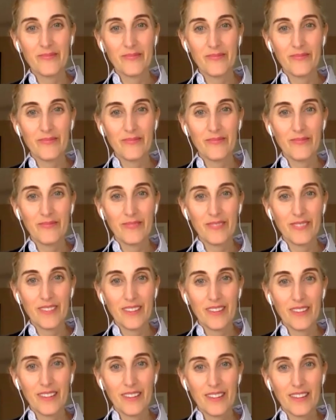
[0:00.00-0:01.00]

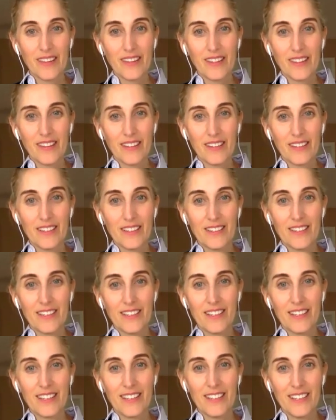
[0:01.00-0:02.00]

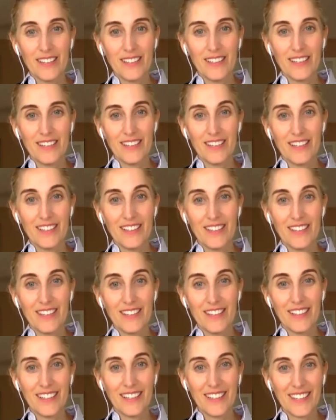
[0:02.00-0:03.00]

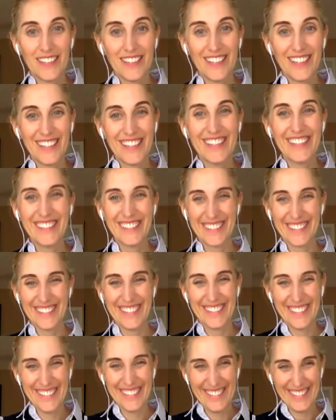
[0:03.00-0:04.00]

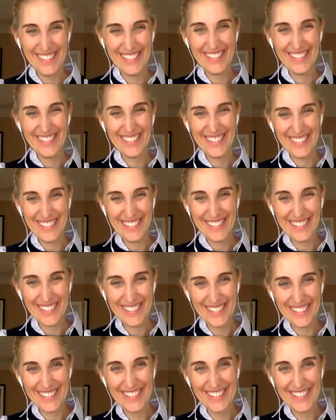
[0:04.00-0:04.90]
(silent)